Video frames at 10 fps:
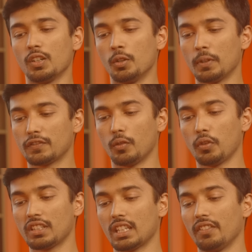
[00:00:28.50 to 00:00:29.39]
Opus
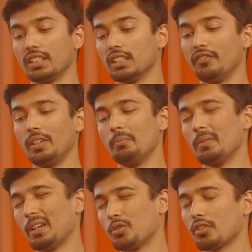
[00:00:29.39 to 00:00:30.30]
4.7, we
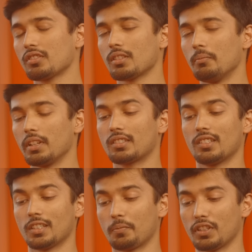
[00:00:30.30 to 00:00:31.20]
noticed some mixed
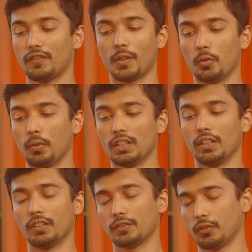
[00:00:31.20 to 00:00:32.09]
reception for Opus
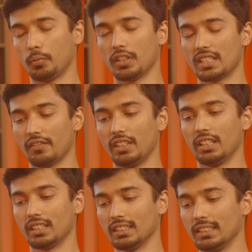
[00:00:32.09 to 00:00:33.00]
4.7
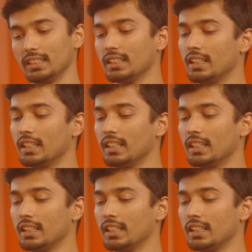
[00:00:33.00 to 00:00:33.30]
internally.